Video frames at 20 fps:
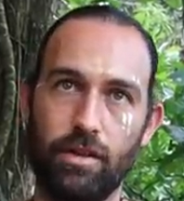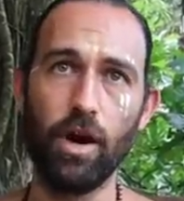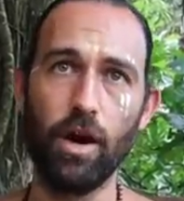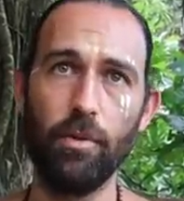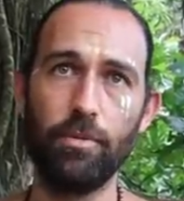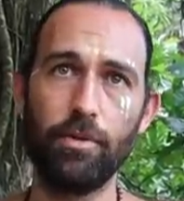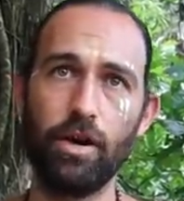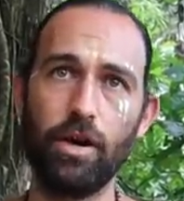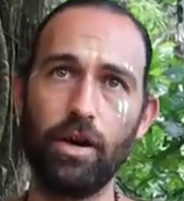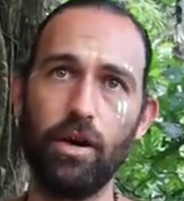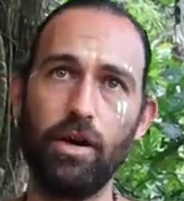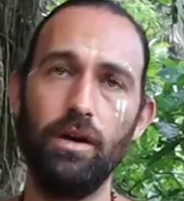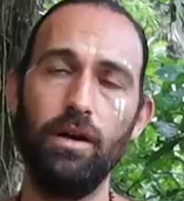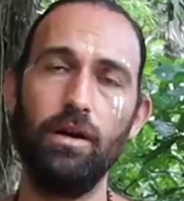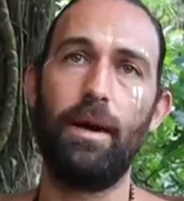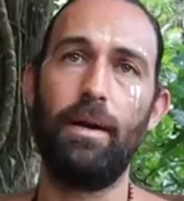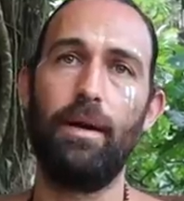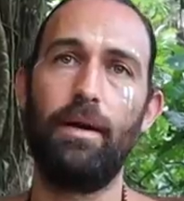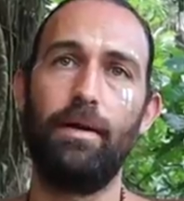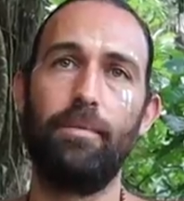Rubber
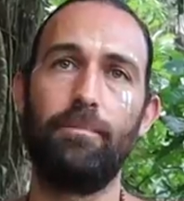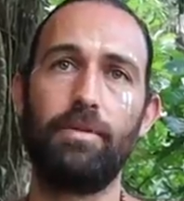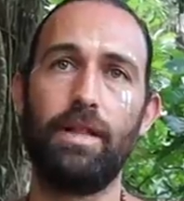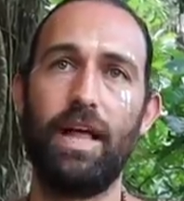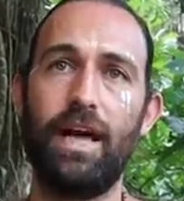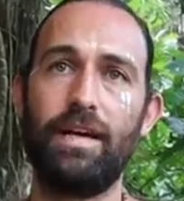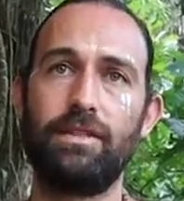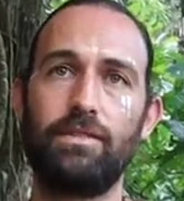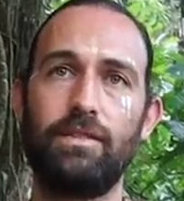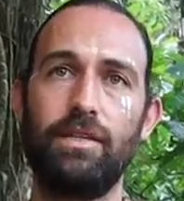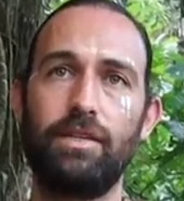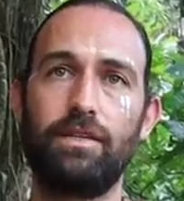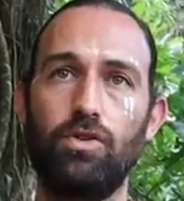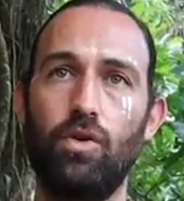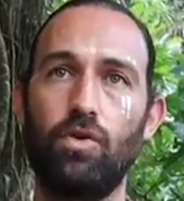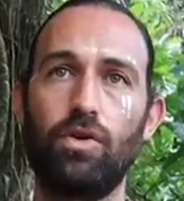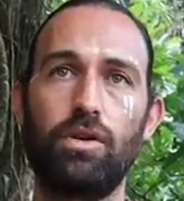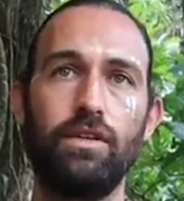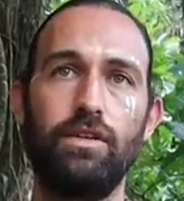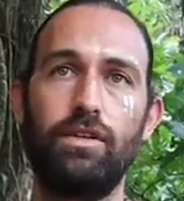and plastic
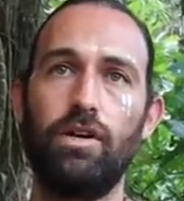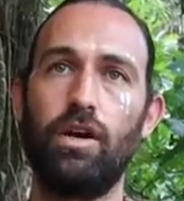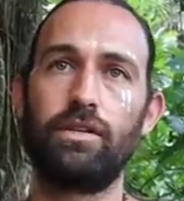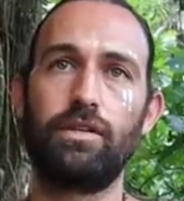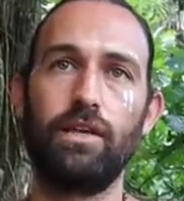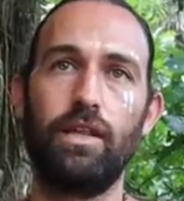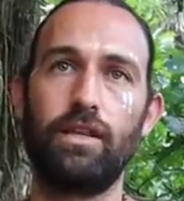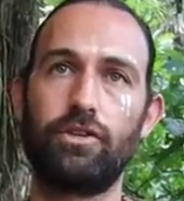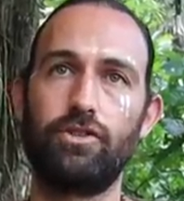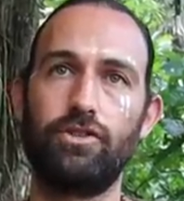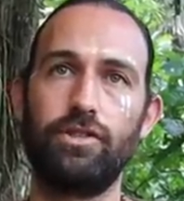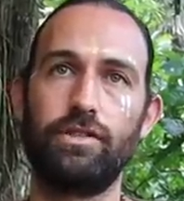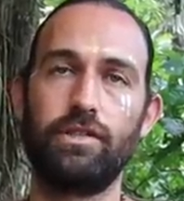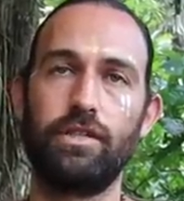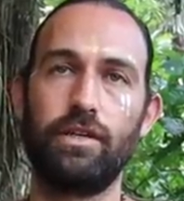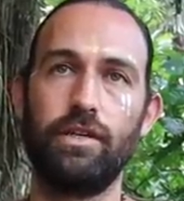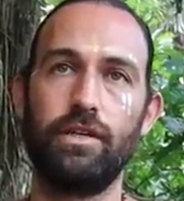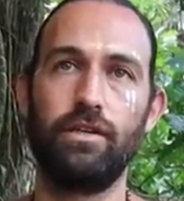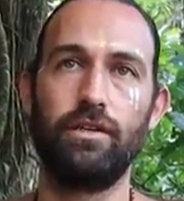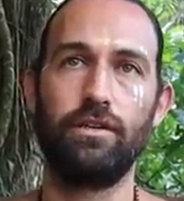don't conduct
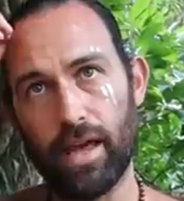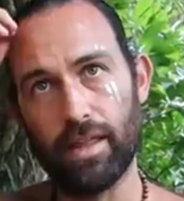electricity,